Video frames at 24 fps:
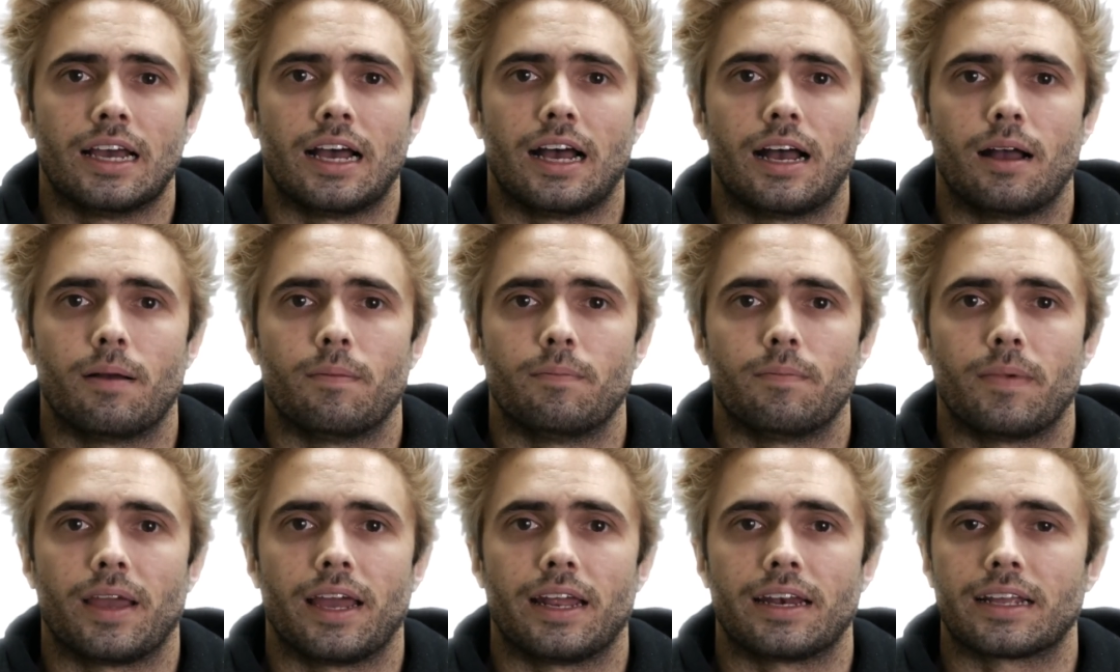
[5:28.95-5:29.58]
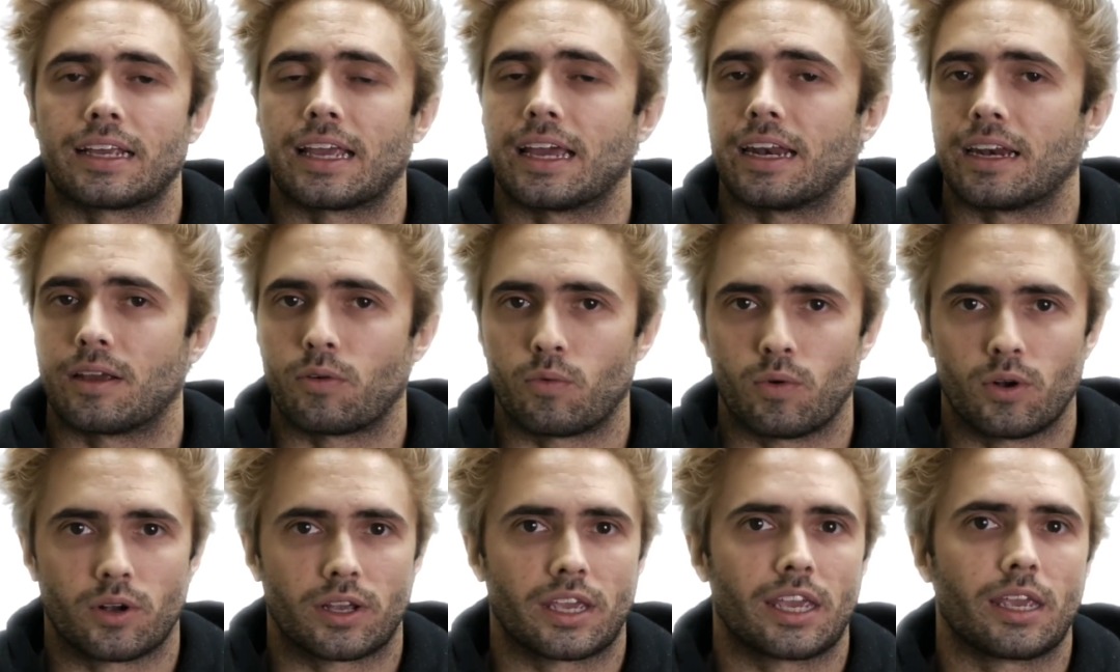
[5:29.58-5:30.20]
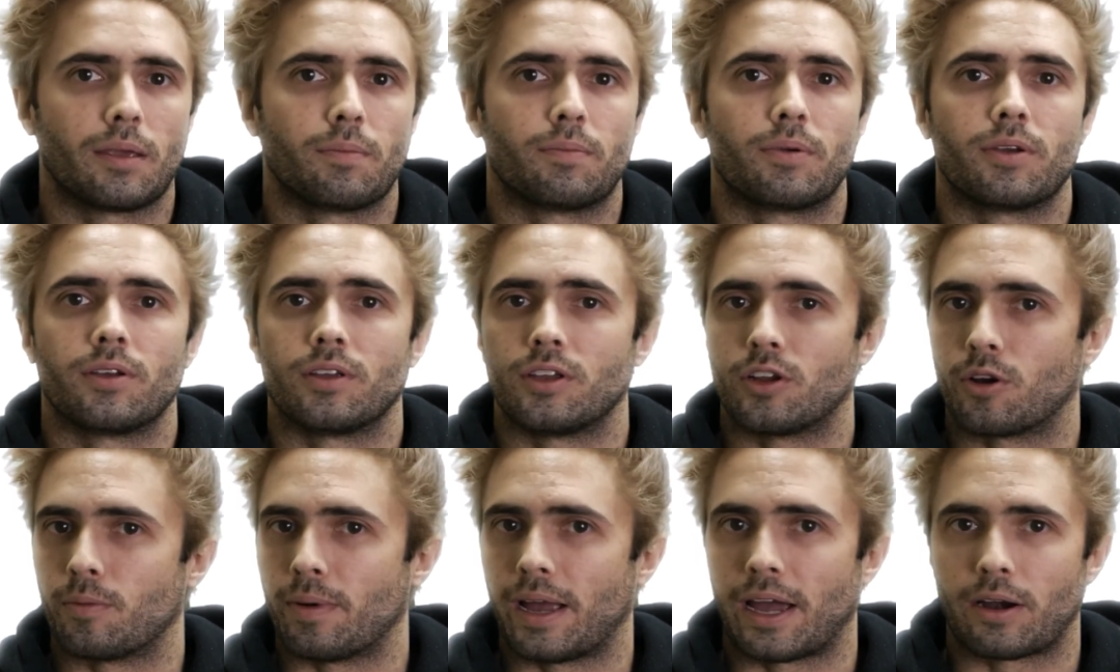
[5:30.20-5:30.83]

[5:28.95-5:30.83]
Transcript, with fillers: And again, it will keep your